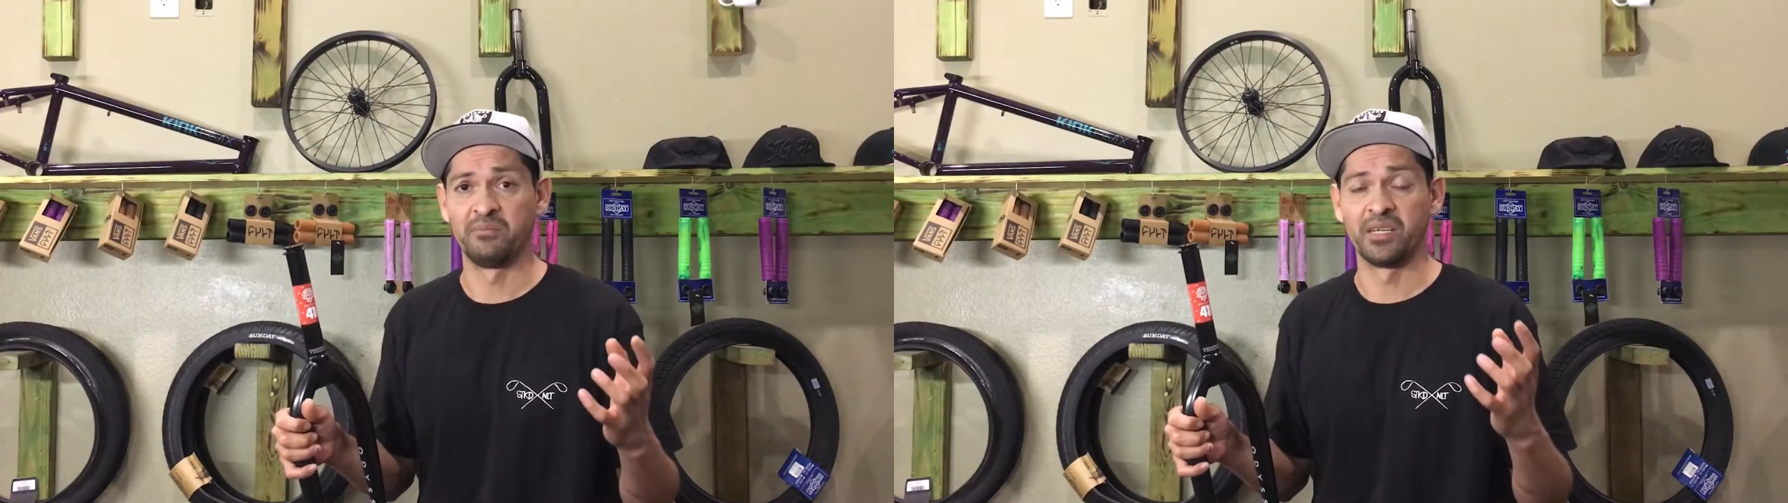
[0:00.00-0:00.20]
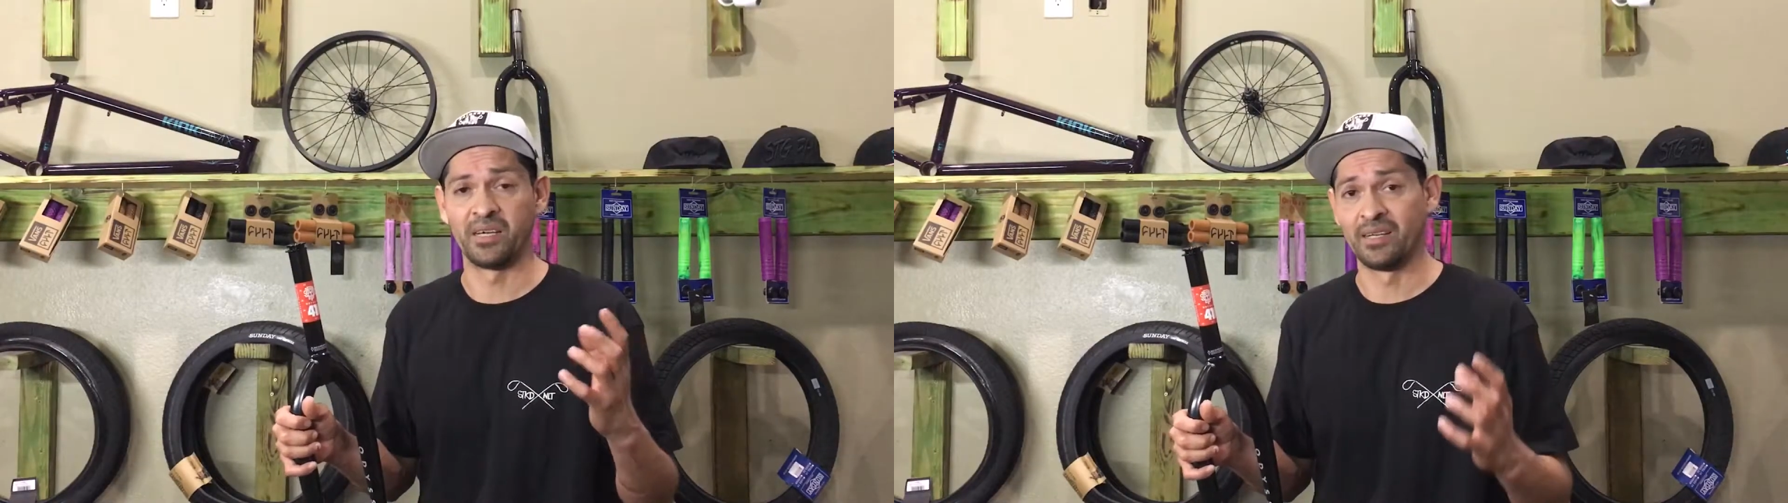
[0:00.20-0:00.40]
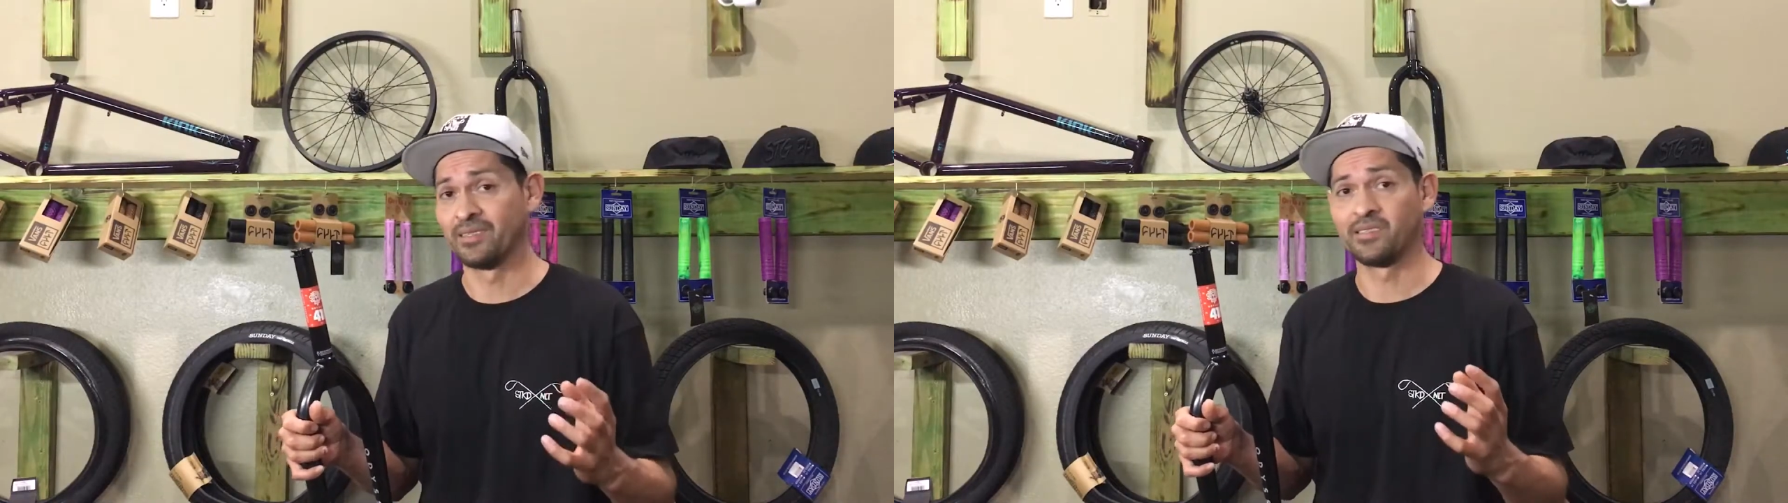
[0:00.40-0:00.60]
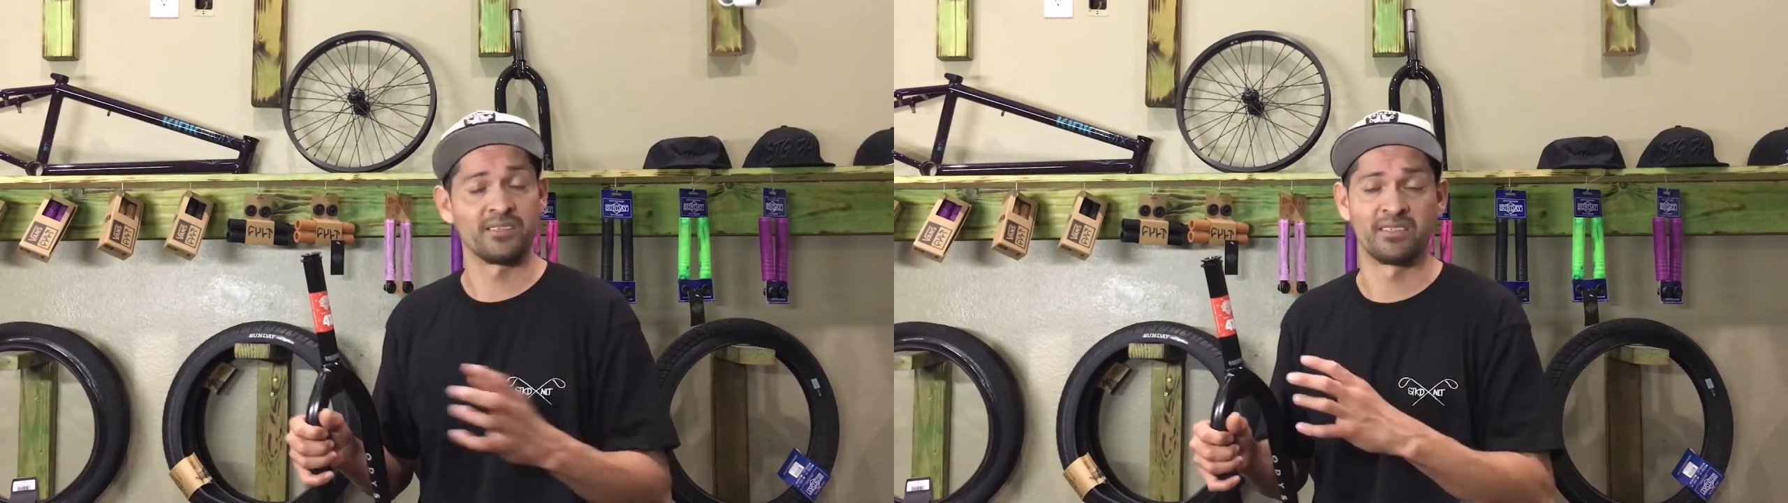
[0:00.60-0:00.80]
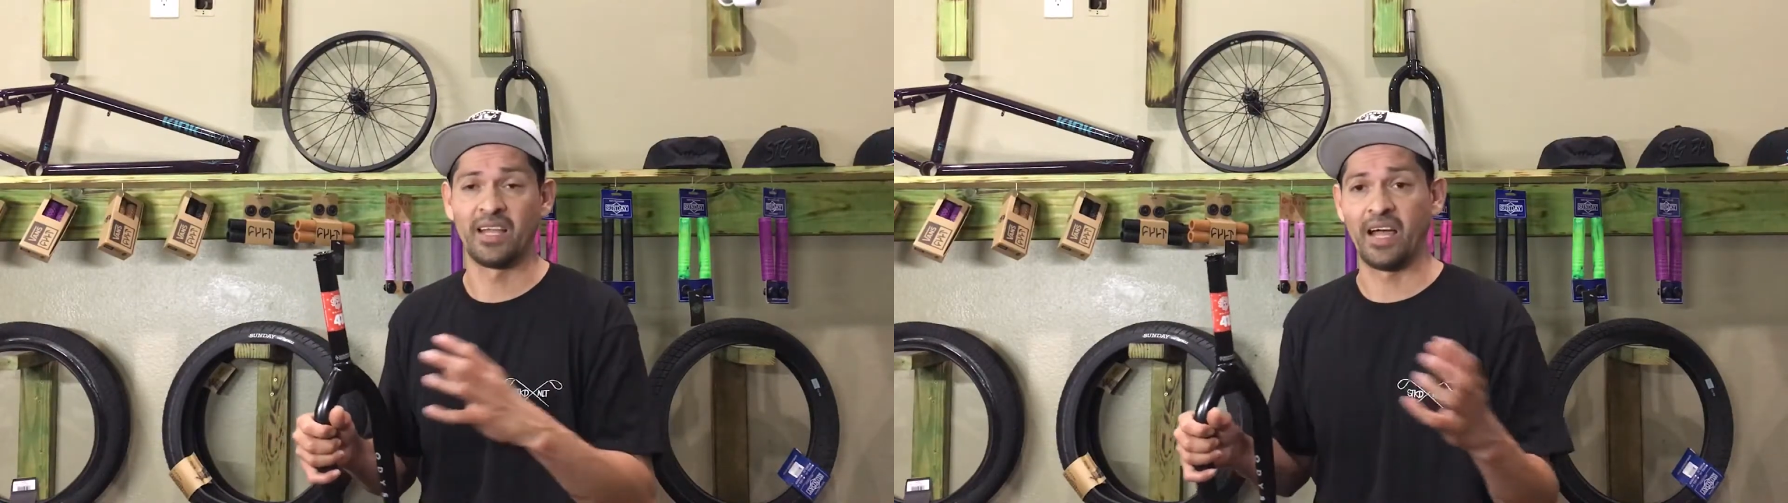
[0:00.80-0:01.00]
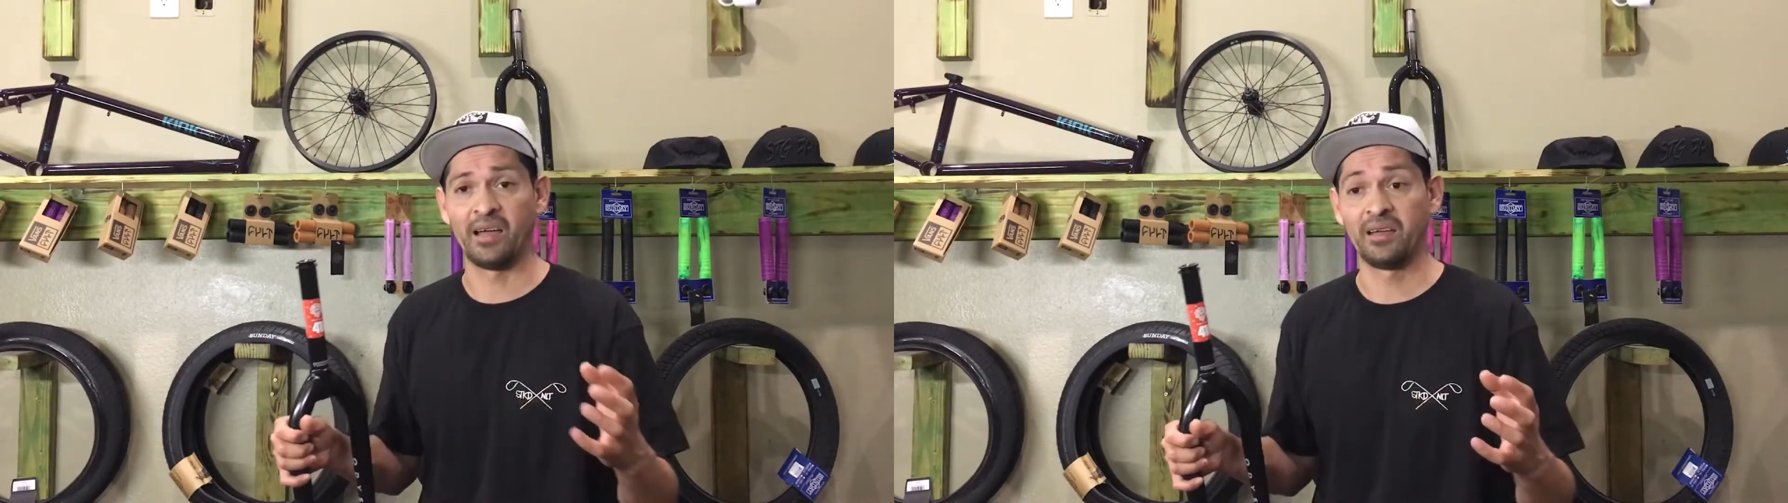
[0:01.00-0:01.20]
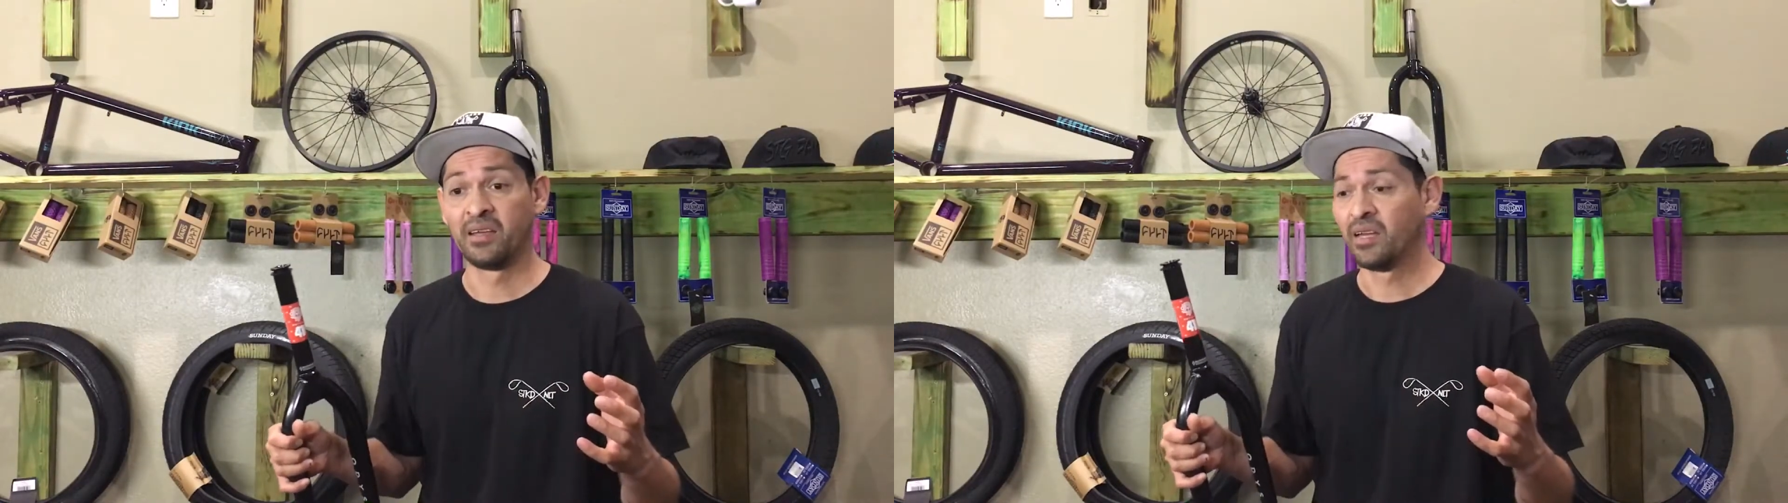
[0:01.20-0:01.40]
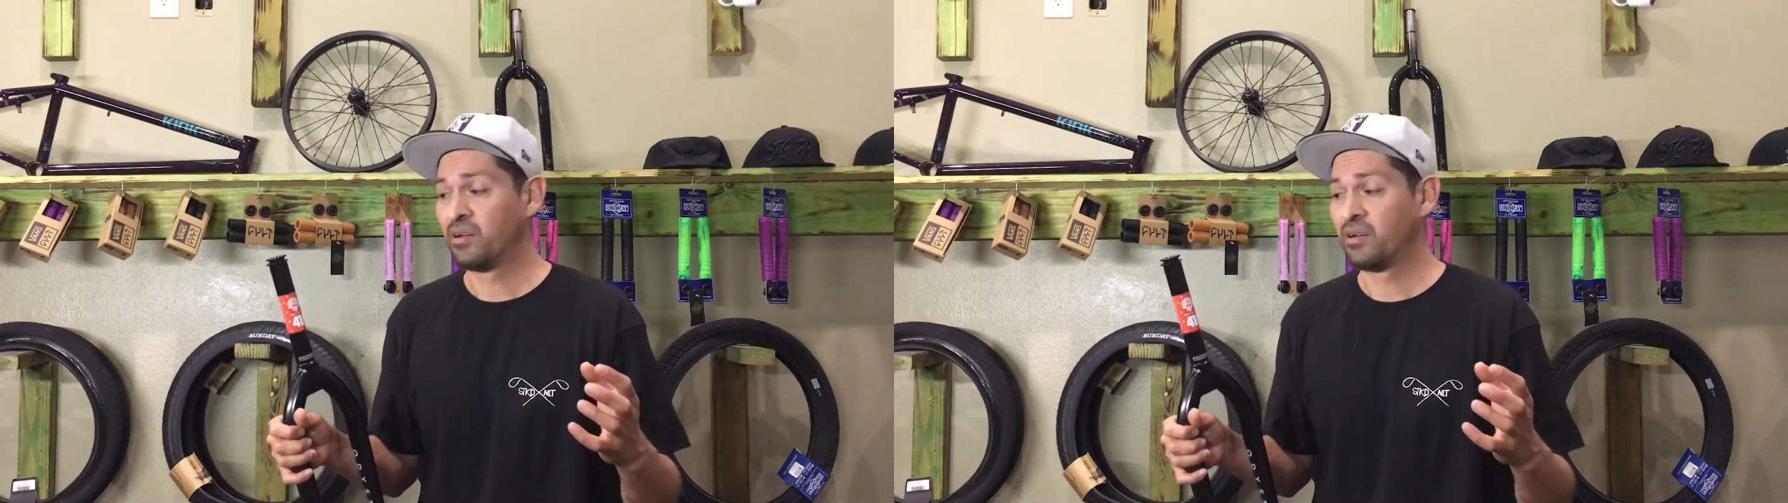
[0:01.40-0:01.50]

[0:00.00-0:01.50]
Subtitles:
because there's not.